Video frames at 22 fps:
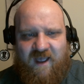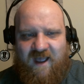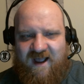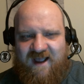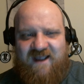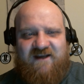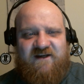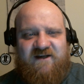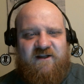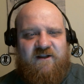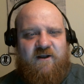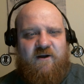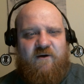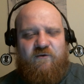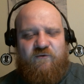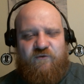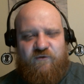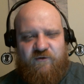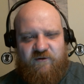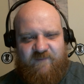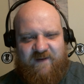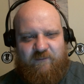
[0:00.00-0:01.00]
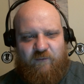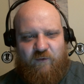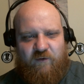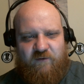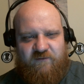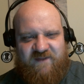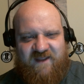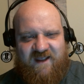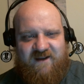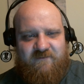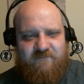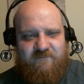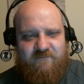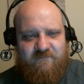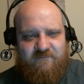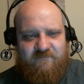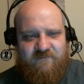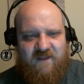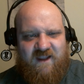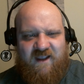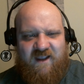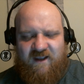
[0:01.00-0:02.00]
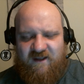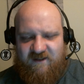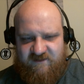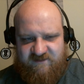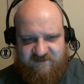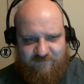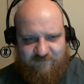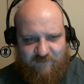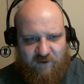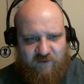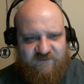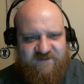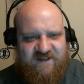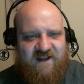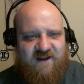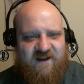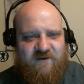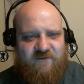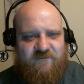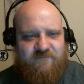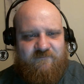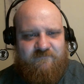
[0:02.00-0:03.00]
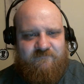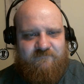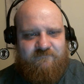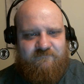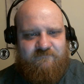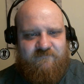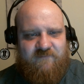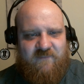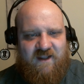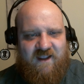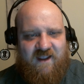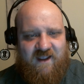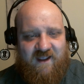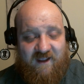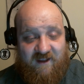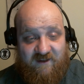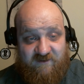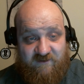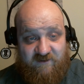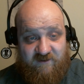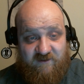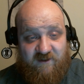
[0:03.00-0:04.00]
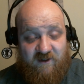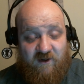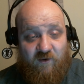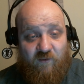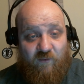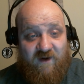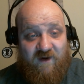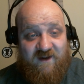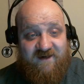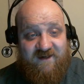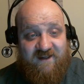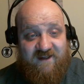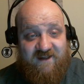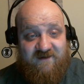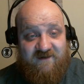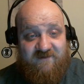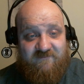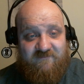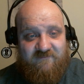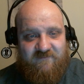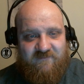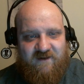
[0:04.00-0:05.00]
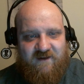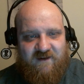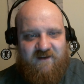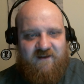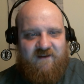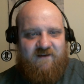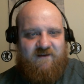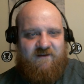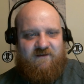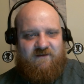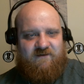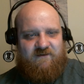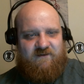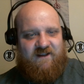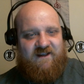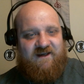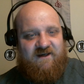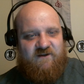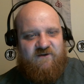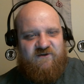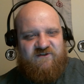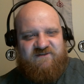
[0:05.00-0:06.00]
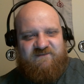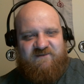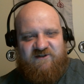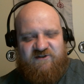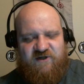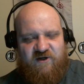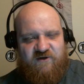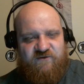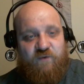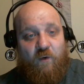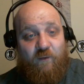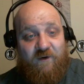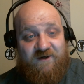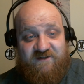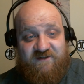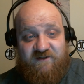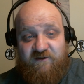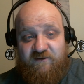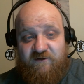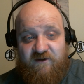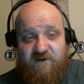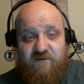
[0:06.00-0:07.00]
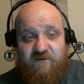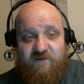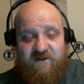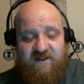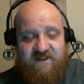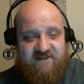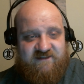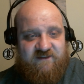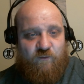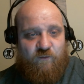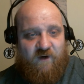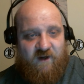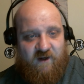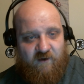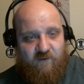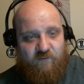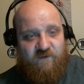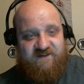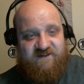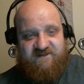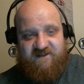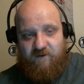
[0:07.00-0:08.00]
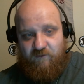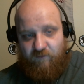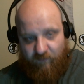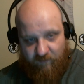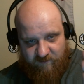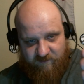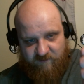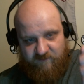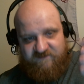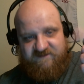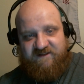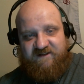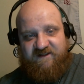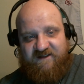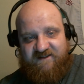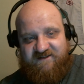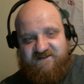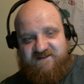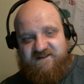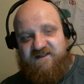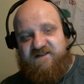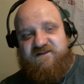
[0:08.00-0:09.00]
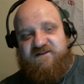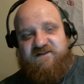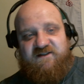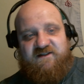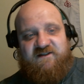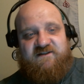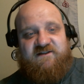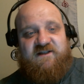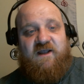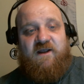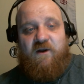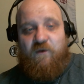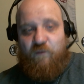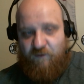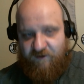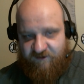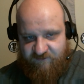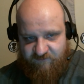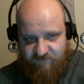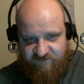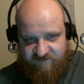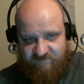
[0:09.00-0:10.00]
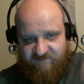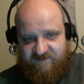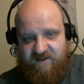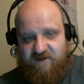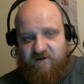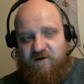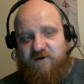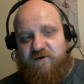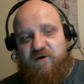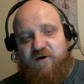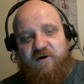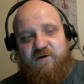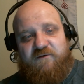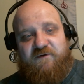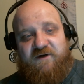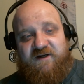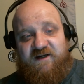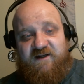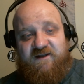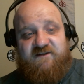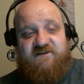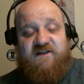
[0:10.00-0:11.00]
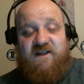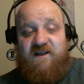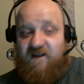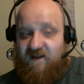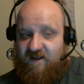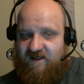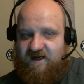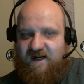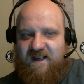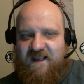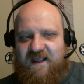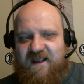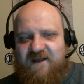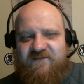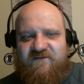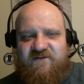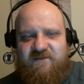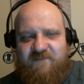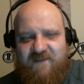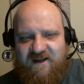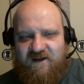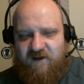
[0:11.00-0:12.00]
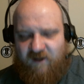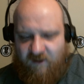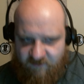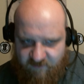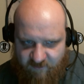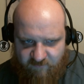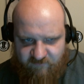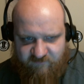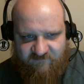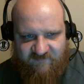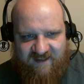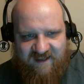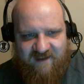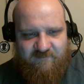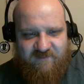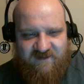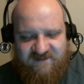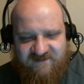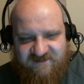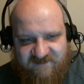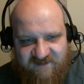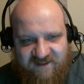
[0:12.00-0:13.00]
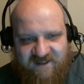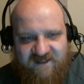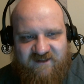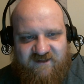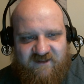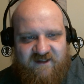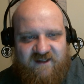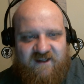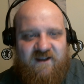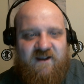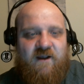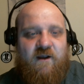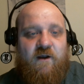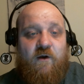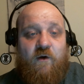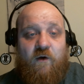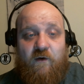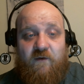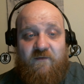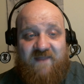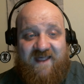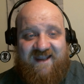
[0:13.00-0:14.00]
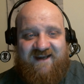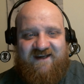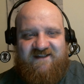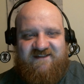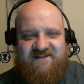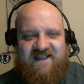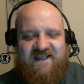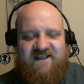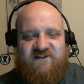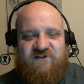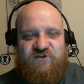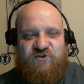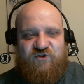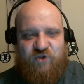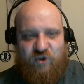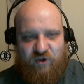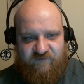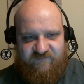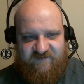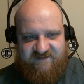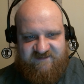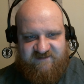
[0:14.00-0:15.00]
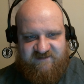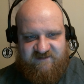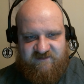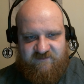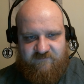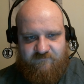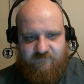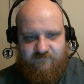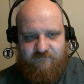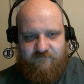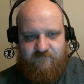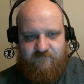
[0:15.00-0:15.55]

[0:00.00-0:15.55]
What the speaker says: I had to go through the paperwork for that in a small town. And you know what hit? Lady looks at me, she goes, well, what do you do? And I said, well, we sell oils and incenses, we do some tarot card readings, and I have to make a note of that because legally, that is a service.